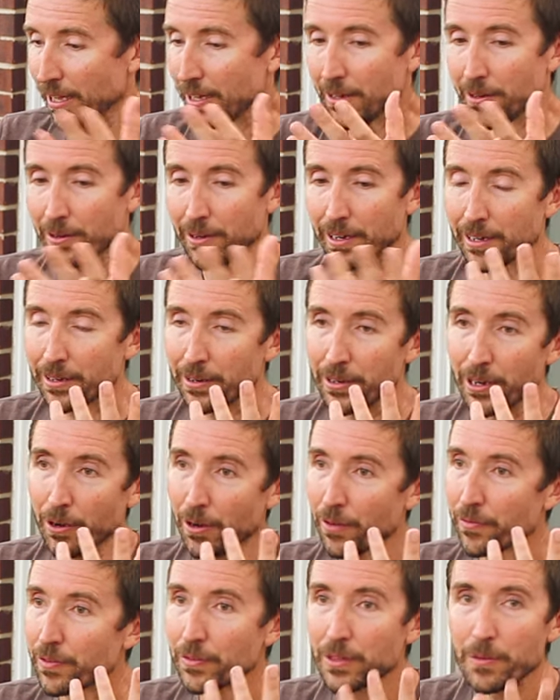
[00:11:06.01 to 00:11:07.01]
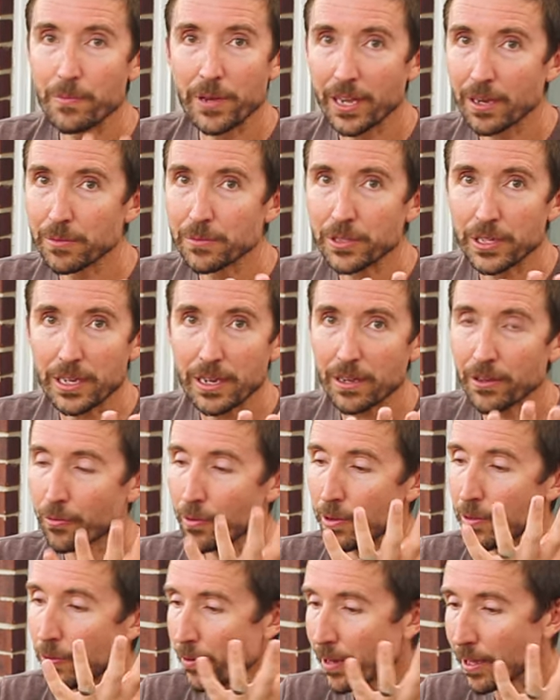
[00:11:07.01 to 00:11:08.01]
oh, I don't know, a 50 BMG, a
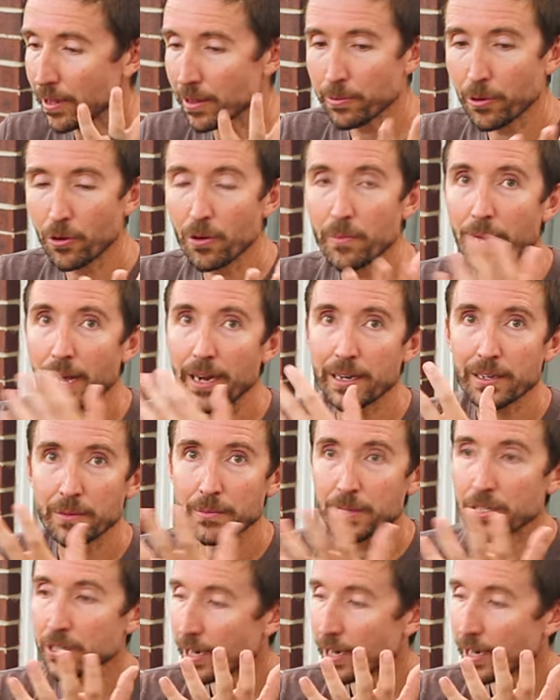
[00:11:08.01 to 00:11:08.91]
338 lapel magnum.